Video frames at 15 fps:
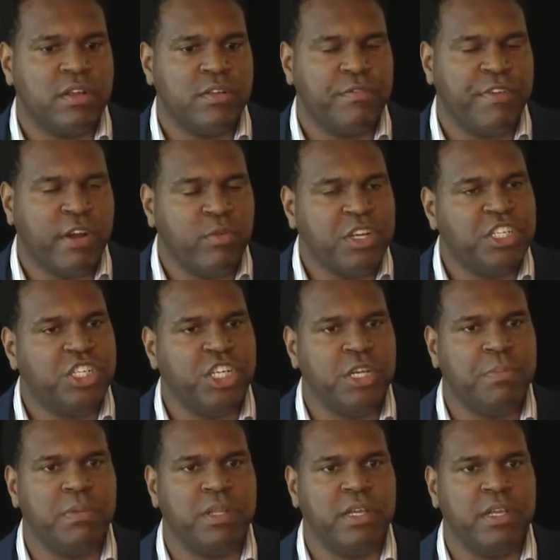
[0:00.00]
very
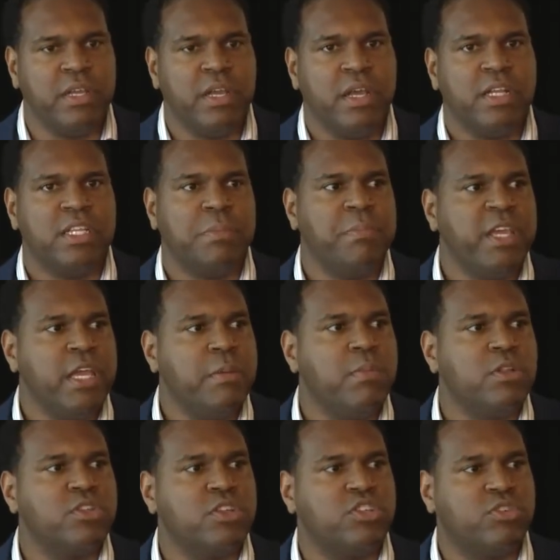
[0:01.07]
cheaply to be
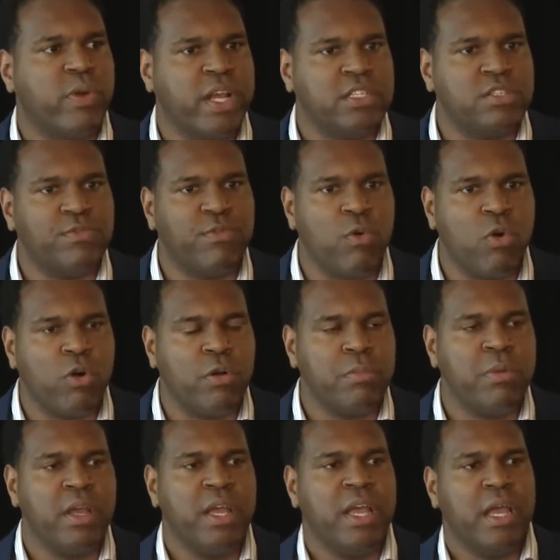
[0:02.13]
able to
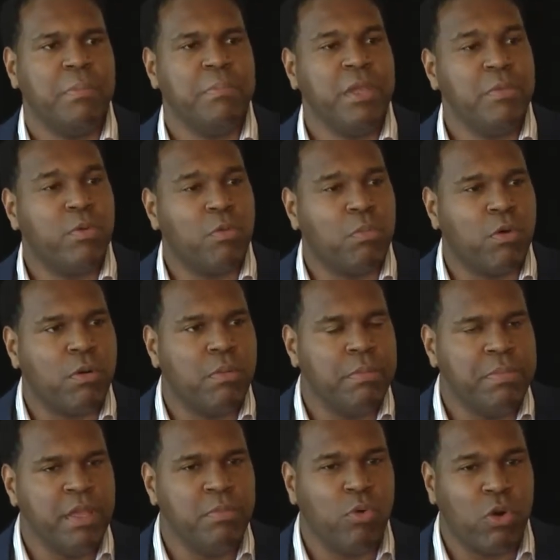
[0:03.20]
transform,
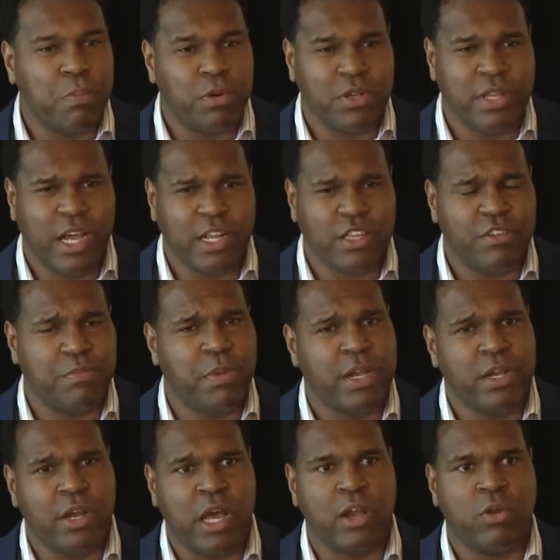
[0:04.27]
be more productive,
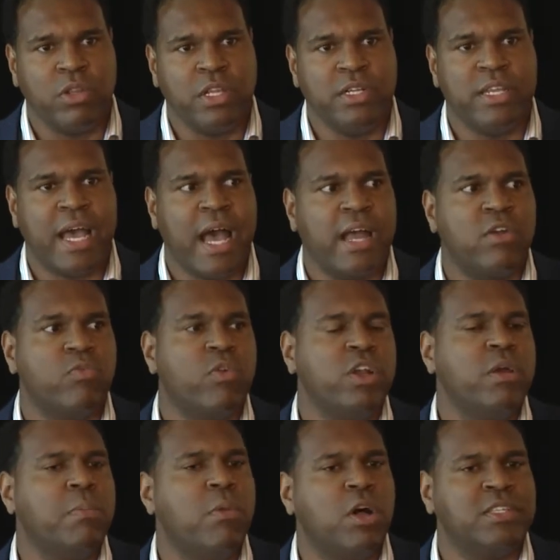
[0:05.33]
but not only that,
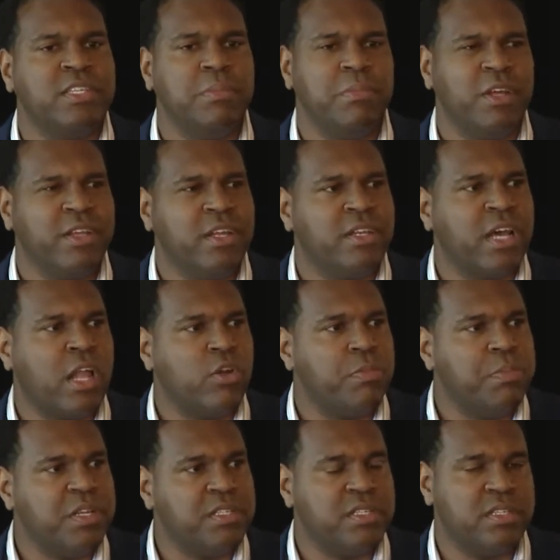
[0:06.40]
run a multi-million-dollar
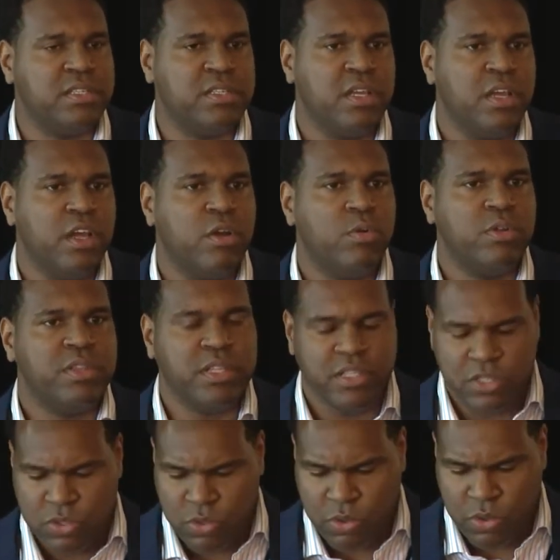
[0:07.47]
business with
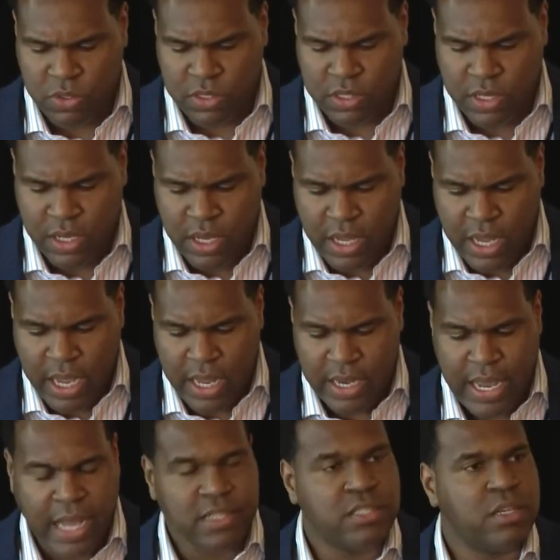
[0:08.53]
these tools. And
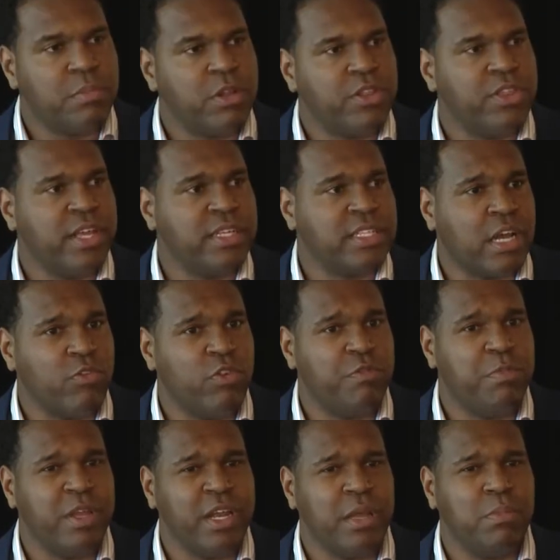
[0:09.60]
that's some of the things that
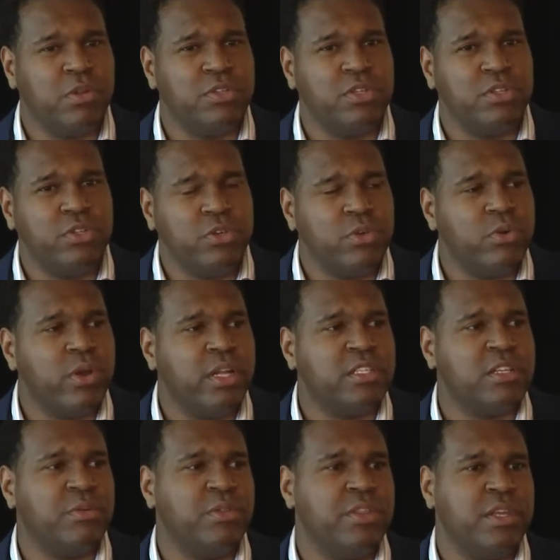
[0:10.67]
we've been able to do, and
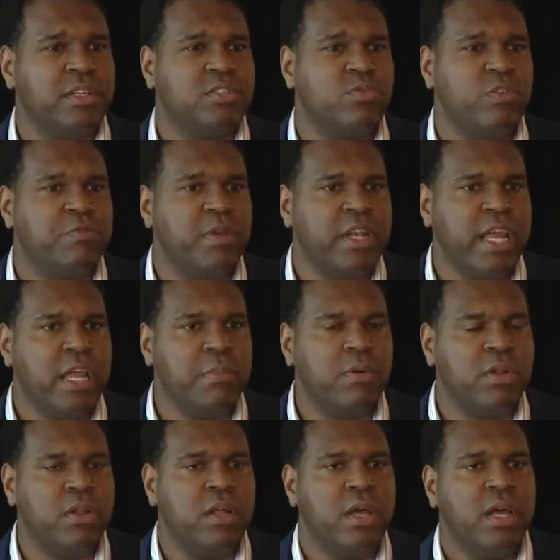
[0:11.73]
some of the things we've been
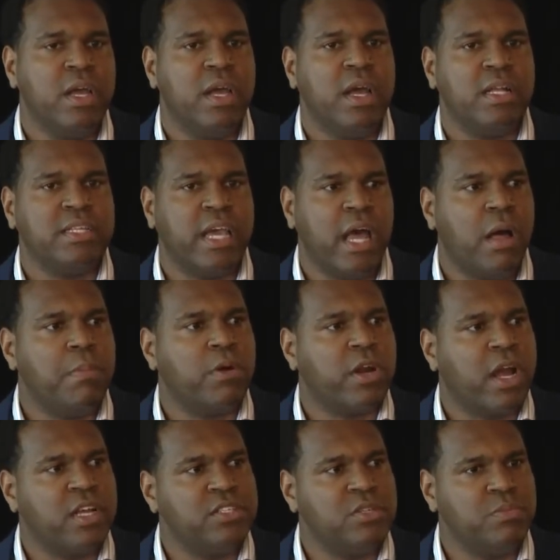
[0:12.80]
able to help our
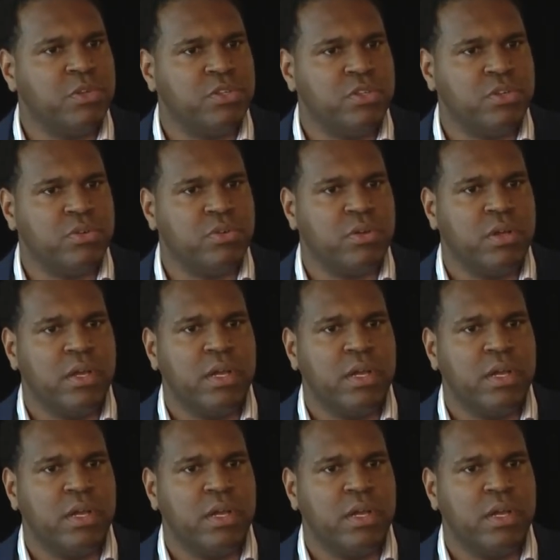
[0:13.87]
customer do,